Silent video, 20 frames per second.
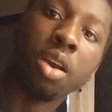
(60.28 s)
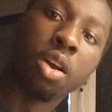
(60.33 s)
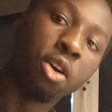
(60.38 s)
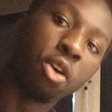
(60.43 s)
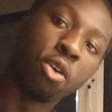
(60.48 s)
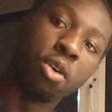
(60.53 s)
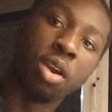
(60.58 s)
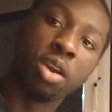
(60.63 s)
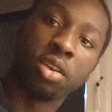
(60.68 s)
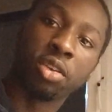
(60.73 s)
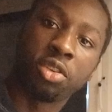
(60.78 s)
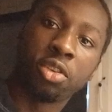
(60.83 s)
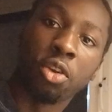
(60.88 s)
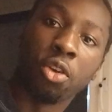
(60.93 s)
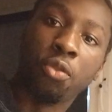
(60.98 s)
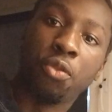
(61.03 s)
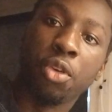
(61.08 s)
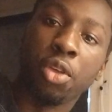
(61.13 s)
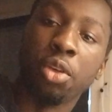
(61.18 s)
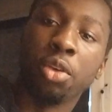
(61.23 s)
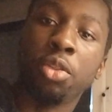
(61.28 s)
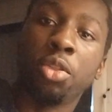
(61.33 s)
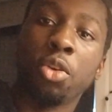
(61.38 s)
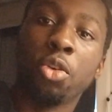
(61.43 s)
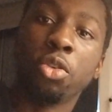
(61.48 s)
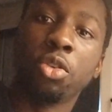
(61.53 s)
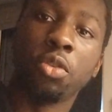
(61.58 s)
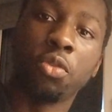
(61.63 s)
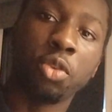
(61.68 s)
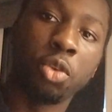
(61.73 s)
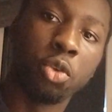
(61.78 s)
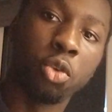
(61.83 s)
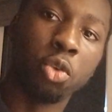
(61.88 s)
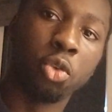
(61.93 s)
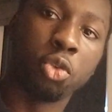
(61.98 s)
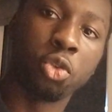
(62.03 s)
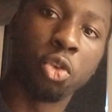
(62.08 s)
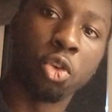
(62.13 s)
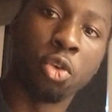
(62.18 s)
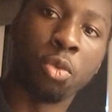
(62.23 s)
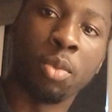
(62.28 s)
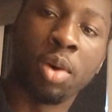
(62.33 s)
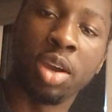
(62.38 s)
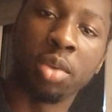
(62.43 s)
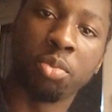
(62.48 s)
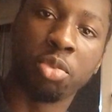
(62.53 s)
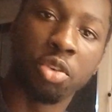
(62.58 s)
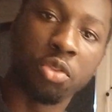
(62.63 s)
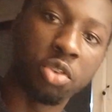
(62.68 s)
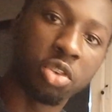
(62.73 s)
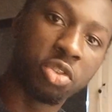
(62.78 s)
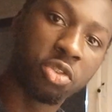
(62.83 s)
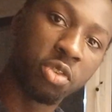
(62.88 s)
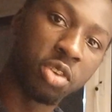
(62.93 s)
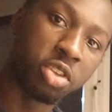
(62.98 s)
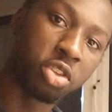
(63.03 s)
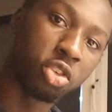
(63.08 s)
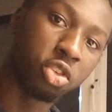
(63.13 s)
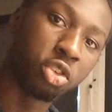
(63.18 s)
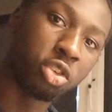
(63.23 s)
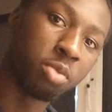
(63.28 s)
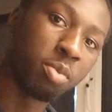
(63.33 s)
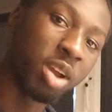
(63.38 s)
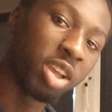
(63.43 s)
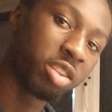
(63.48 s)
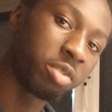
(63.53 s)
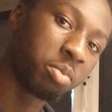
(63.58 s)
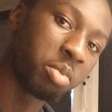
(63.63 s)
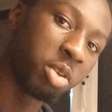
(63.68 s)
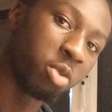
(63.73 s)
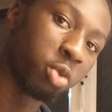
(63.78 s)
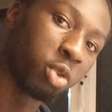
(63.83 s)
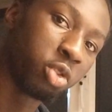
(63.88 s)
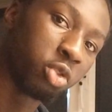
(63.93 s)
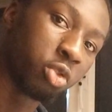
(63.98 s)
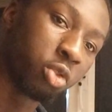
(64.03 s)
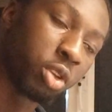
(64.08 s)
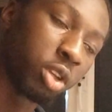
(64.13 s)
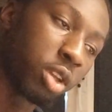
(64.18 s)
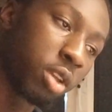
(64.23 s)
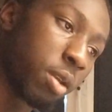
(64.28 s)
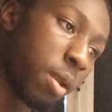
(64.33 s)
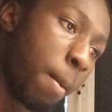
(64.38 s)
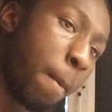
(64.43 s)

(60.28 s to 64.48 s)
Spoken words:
Alright, so for those of you who saw my previous video, you might be wondering,